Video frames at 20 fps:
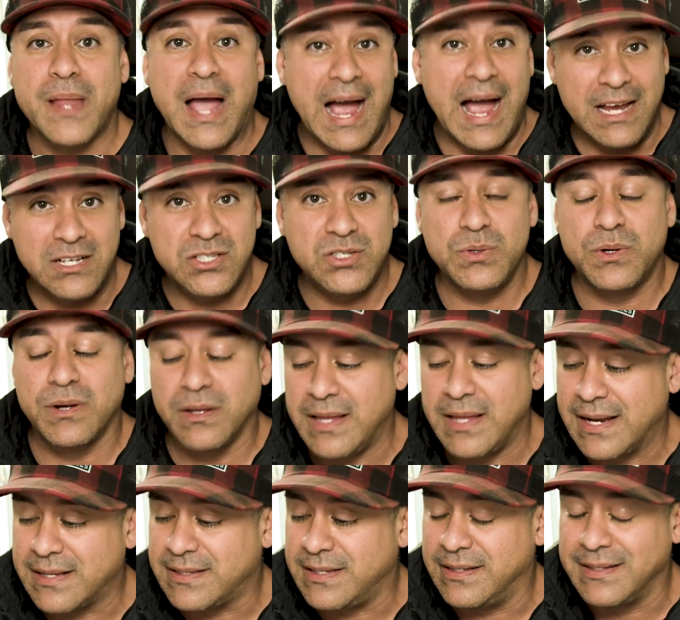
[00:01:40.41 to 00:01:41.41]
I do
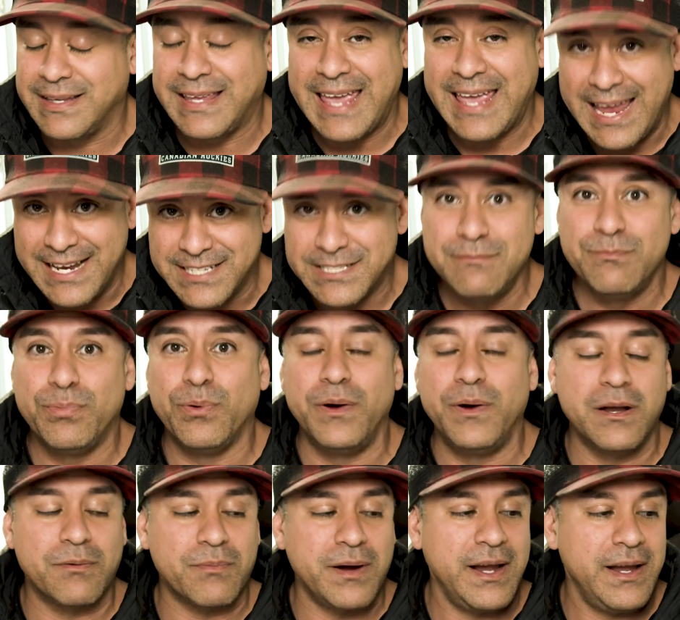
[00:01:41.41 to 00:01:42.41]
collect it. Case in
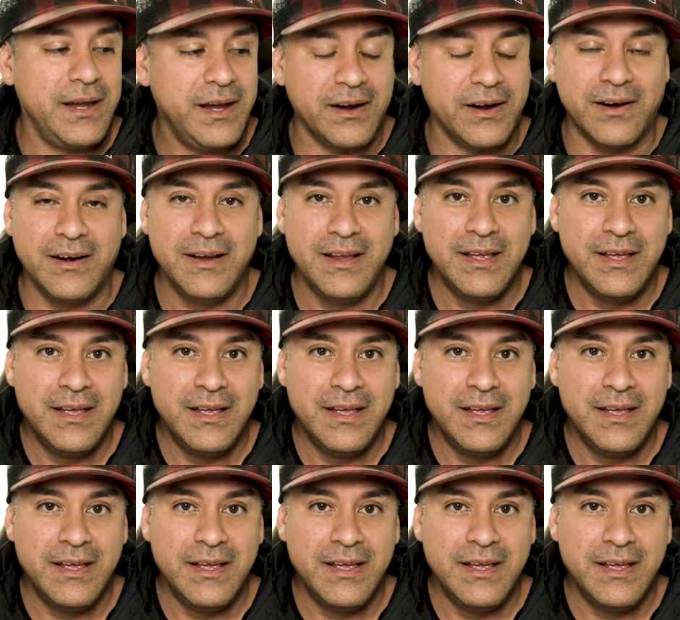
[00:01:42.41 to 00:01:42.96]
point right here.